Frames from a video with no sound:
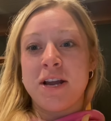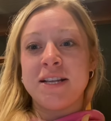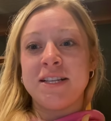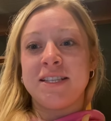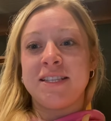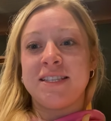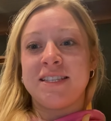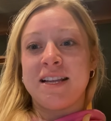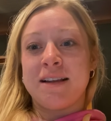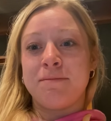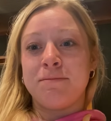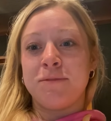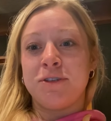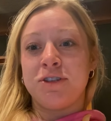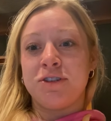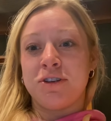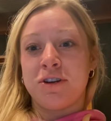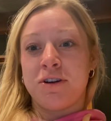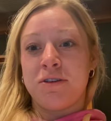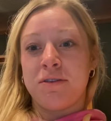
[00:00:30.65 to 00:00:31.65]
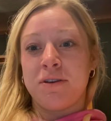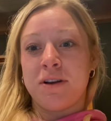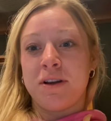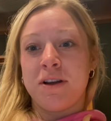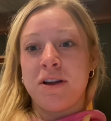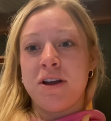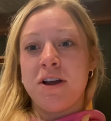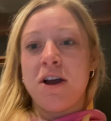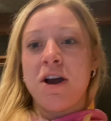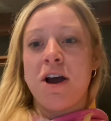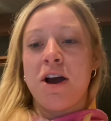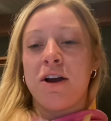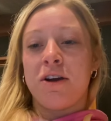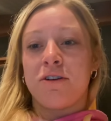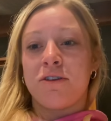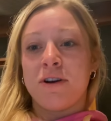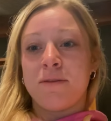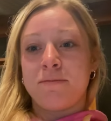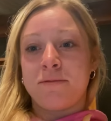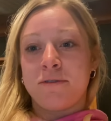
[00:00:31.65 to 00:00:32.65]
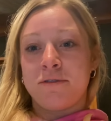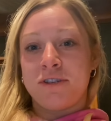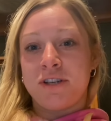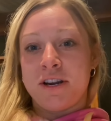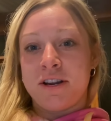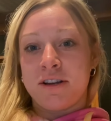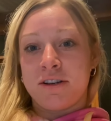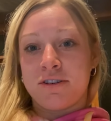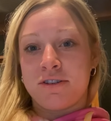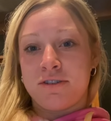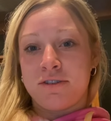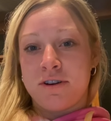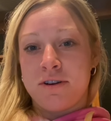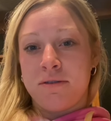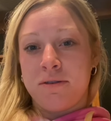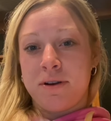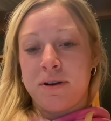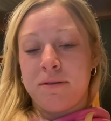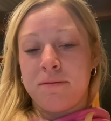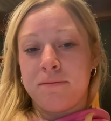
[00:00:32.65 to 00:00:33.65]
stem stroke, a cryptogenic stroke.